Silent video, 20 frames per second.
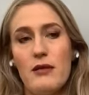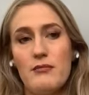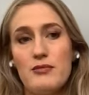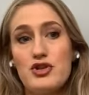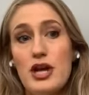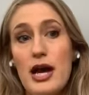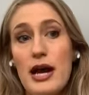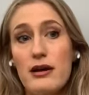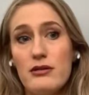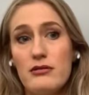
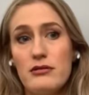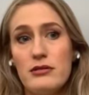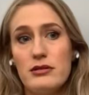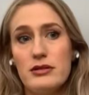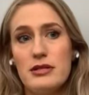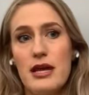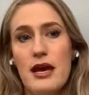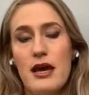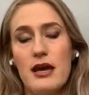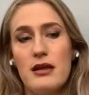
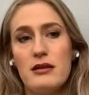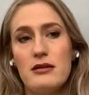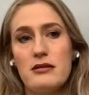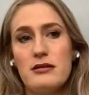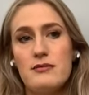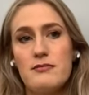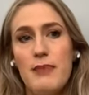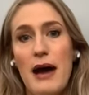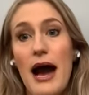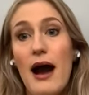shackled
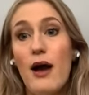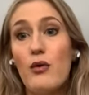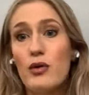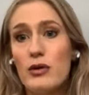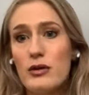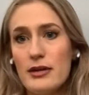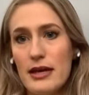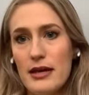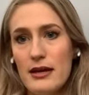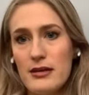and
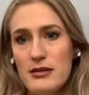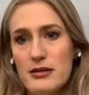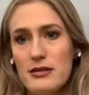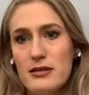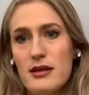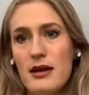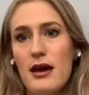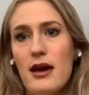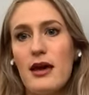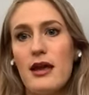
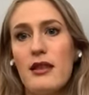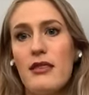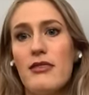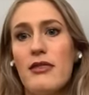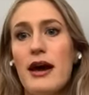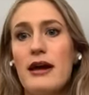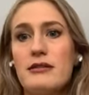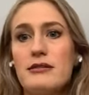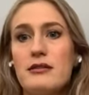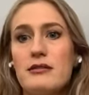powerless. And
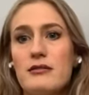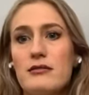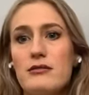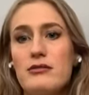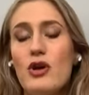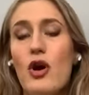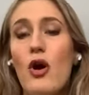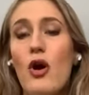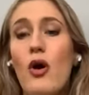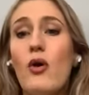that's
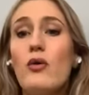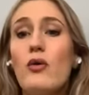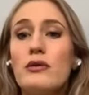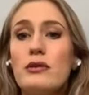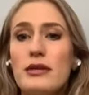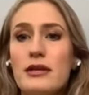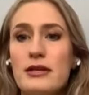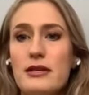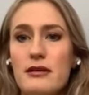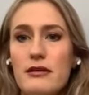
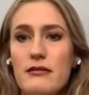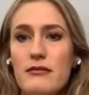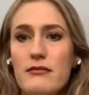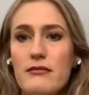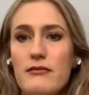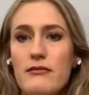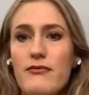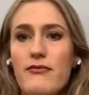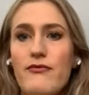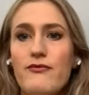totally
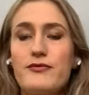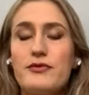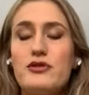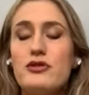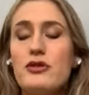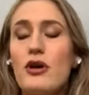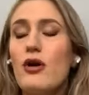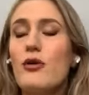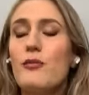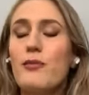
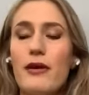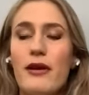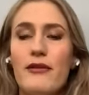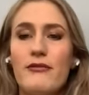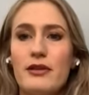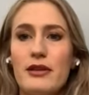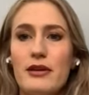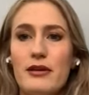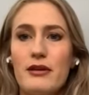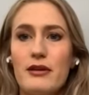so
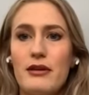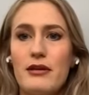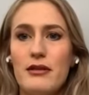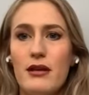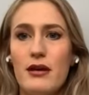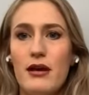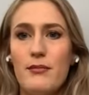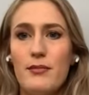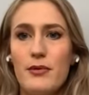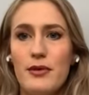prevalent in
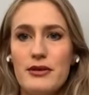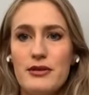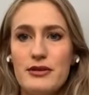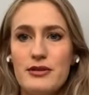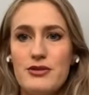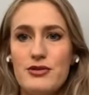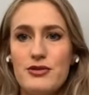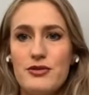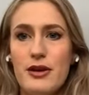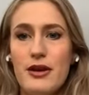the opera
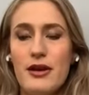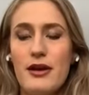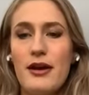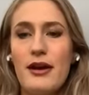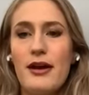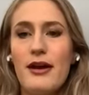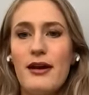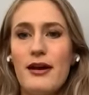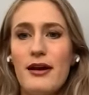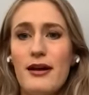industry.
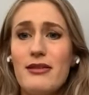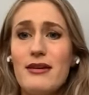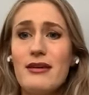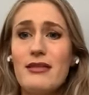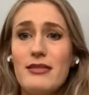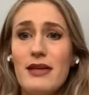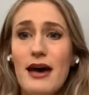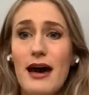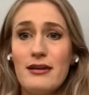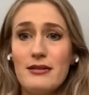I think
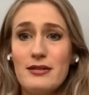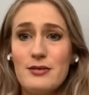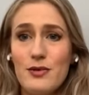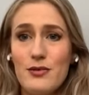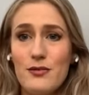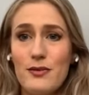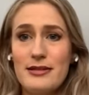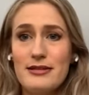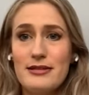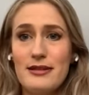that's
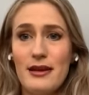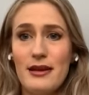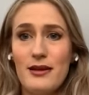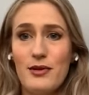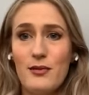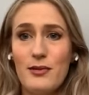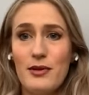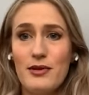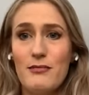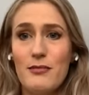what
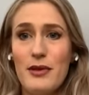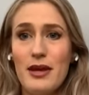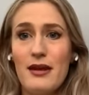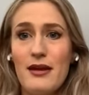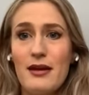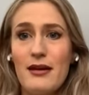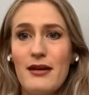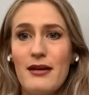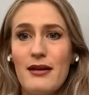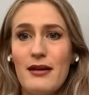resonated with
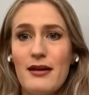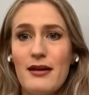me.